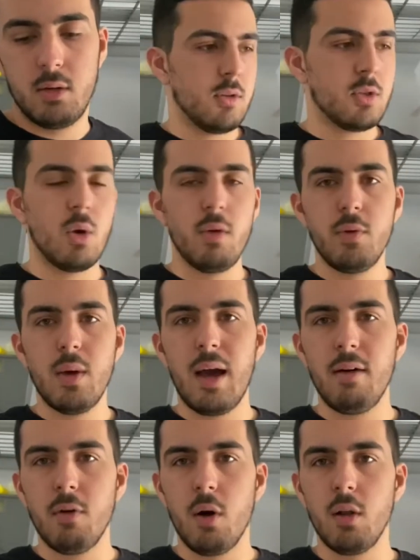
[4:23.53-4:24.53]
So if you
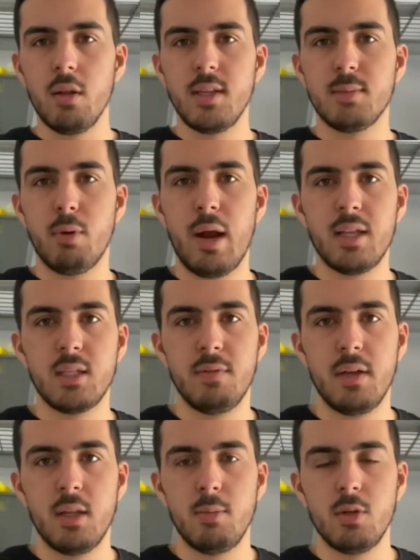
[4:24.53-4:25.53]
have all these brands
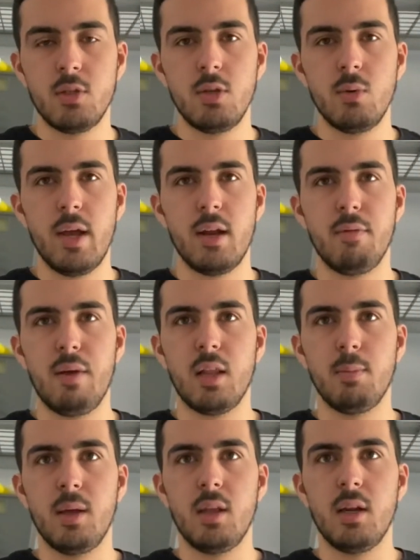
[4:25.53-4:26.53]
available to you and
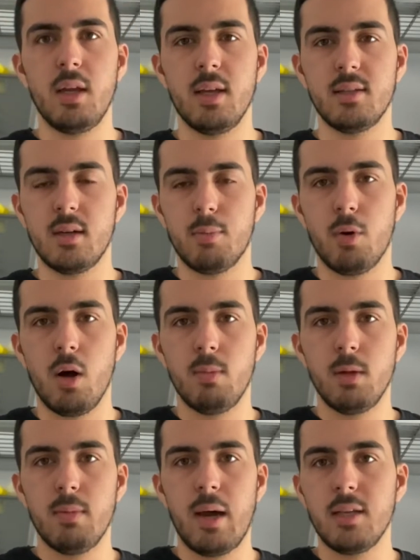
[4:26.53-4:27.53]
availability isn't a
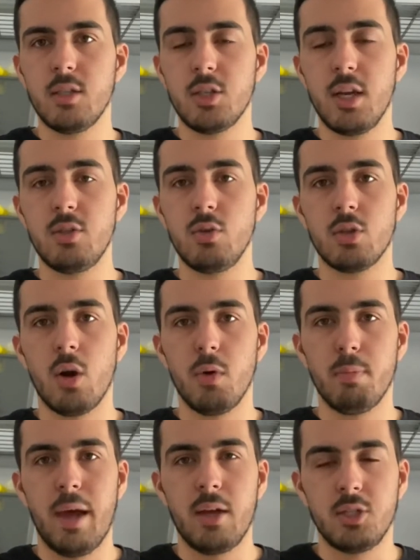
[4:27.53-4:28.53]
problem, I suggest you start with
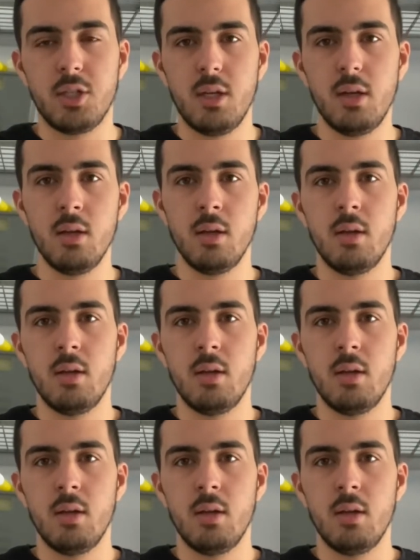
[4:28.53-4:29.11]
Pangea.